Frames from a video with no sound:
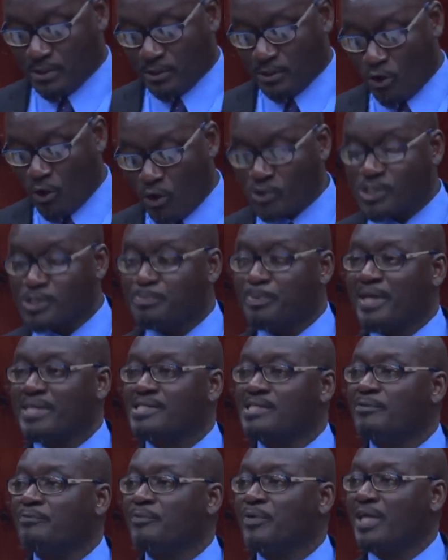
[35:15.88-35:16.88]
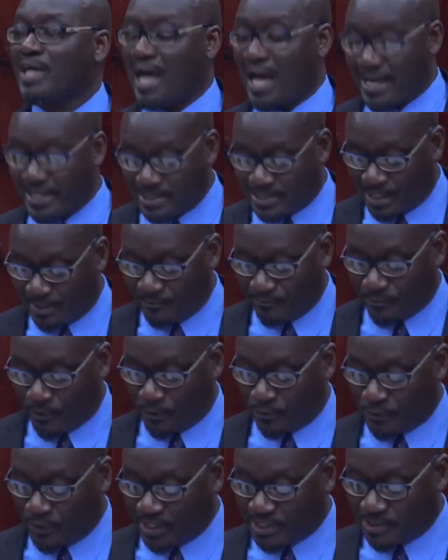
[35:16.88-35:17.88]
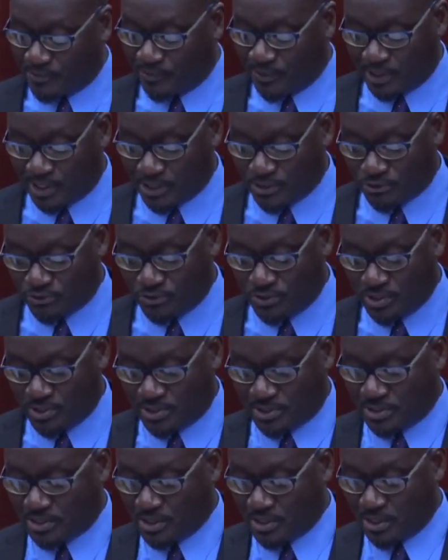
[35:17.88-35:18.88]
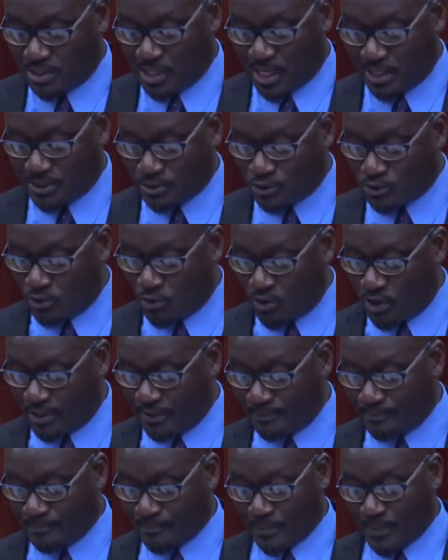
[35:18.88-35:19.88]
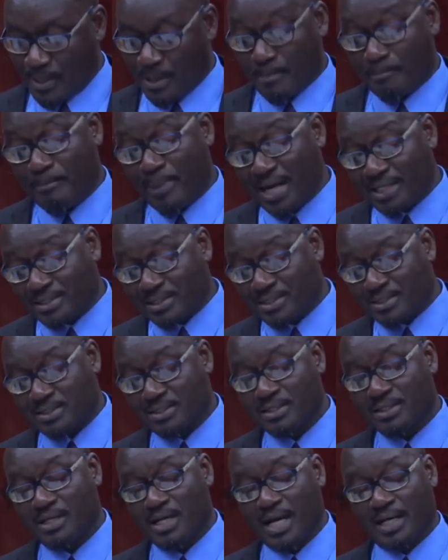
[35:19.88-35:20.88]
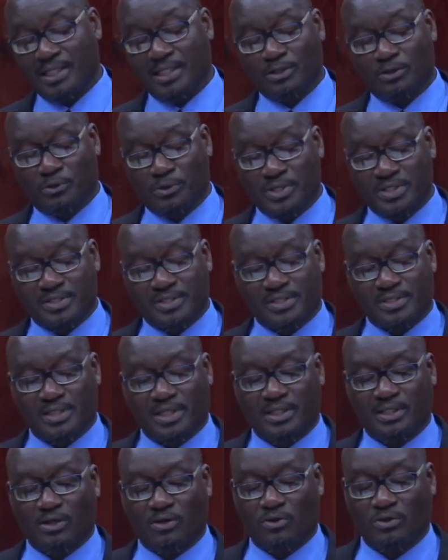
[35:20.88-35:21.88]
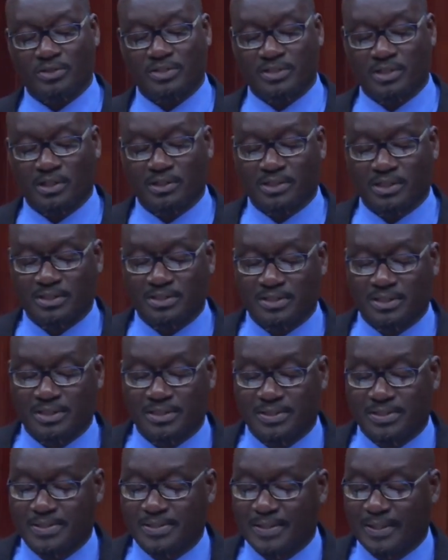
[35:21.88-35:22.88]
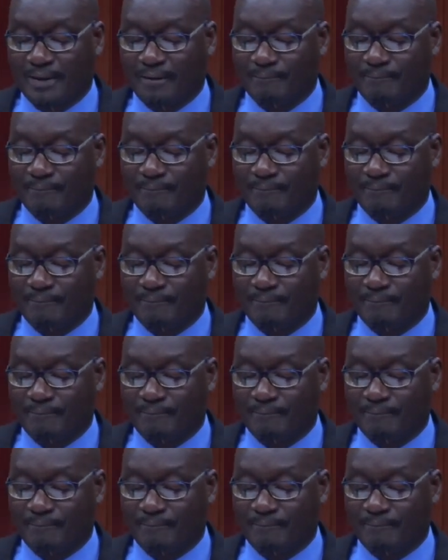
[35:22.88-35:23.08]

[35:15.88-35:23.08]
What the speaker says: No specific item for creative industries and so on, but an increase in the consultancies.